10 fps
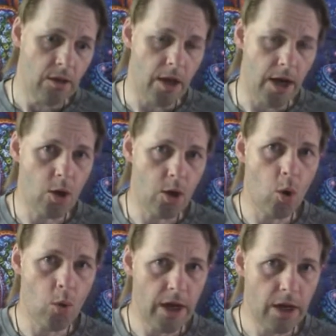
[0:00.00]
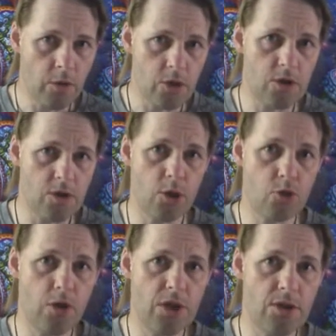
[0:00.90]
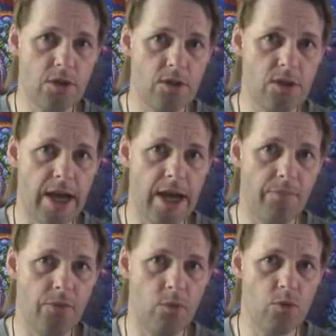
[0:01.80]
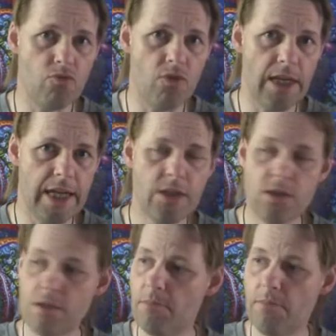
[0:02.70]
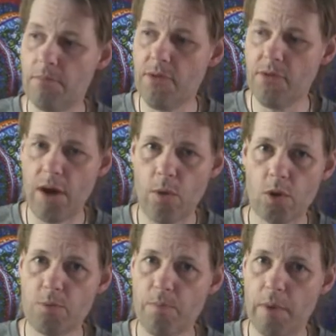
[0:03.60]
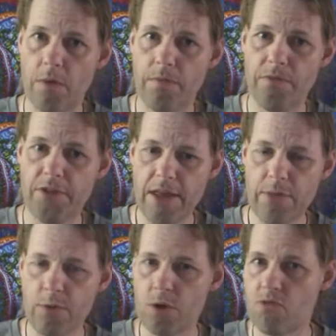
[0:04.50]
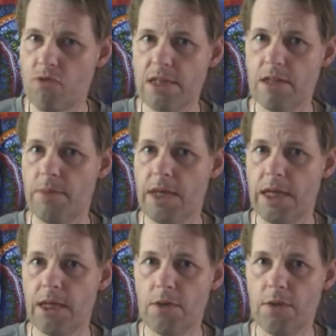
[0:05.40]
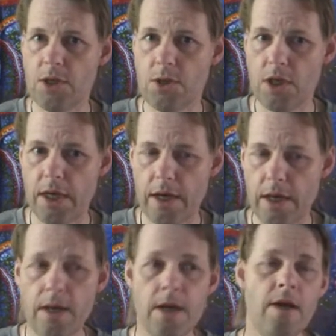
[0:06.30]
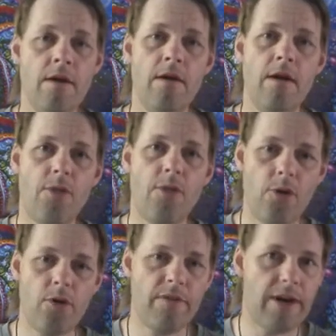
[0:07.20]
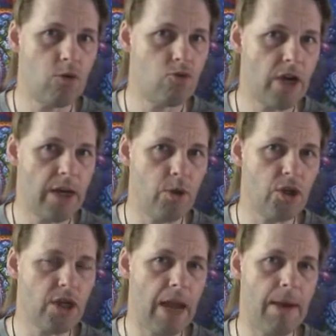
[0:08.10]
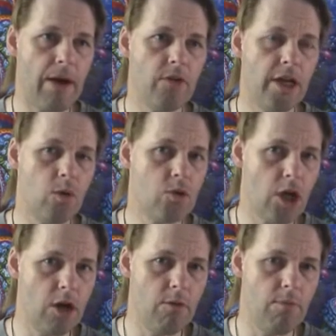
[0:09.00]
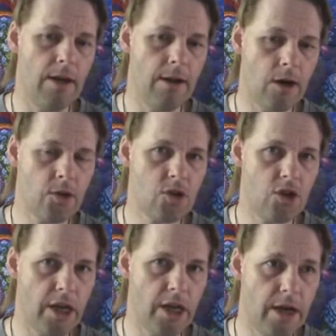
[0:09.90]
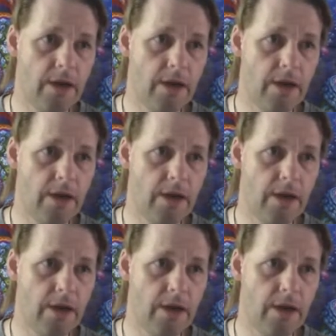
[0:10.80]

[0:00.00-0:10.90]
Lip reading: Ikoria, which was the most recent set that was released, Theros Beyond Death, which was released at the beginning of this year, Throne of Eldraine, which came out in October last year,